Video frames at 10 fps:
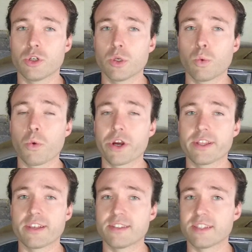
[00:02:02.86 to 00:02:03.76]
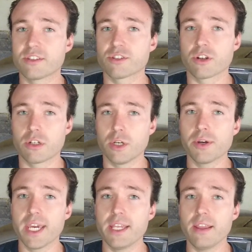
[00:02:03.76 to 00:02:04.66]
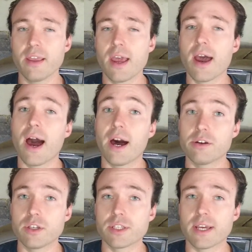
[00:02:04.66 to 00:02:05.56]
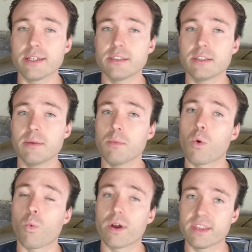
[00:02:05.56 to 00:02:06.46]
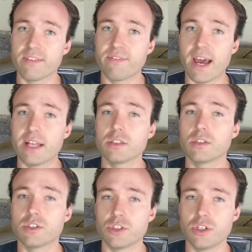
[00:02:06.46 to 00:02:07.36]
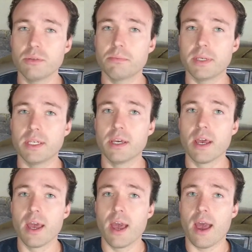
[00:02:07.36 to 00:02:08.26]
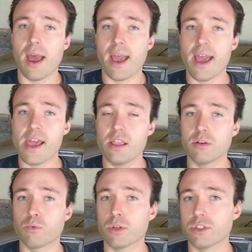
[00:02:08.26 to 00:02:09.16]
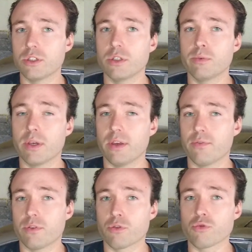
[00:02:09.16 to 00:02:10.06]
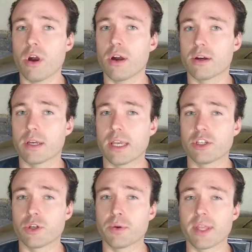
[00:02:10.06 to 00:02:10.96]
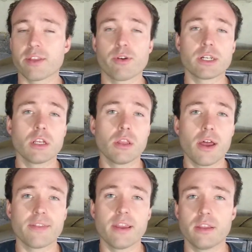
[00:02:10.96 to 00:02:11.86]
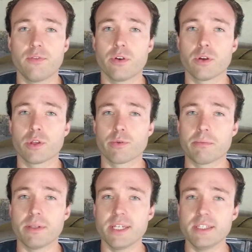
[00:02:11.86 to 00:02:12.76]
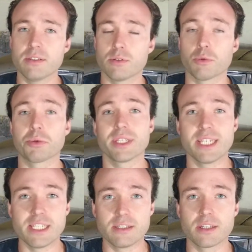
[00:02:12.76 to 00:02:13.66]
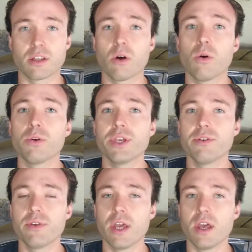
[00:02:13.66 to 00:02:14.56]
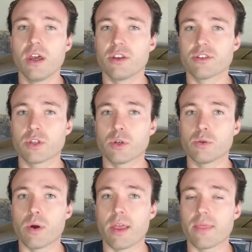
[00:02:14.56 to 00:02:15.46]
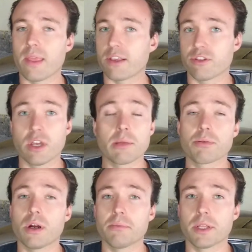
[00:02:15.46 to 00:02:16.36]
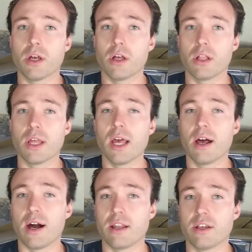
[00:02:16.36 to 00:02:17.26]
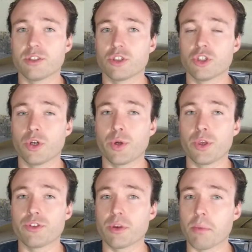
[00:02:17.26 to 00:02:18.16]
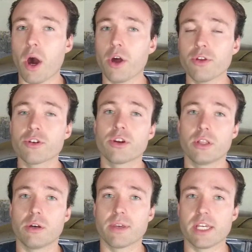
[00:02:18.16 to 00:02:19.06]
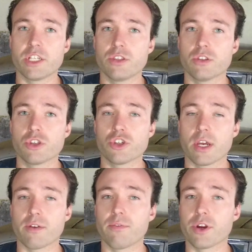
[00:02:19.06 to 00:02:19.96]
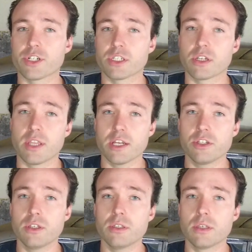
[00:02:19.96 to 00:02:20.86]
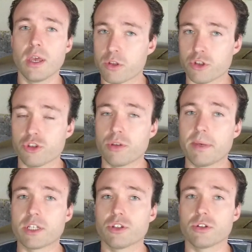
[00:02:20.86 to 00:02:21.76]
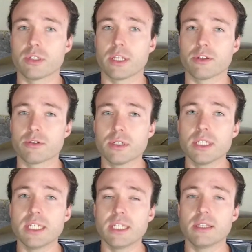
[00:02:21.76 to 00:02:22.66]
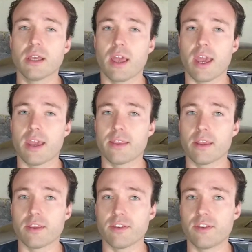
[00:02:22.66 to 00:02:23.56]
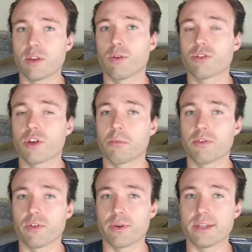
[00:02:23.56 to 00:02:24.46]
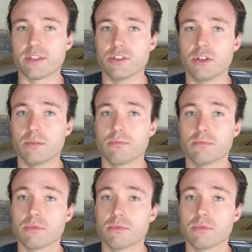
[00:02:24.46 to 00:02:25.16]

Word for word: show you where the sensors are located, how you test them, what the values should be, and what to do if they're wrong, and show you that they're actually not that difficult to replace. They're pretty easy to get a hold of. So that's not a problem at all. I'll also show you some other good locations to check various connections, just to make sure that they're clean and that the signal is coming through as it should.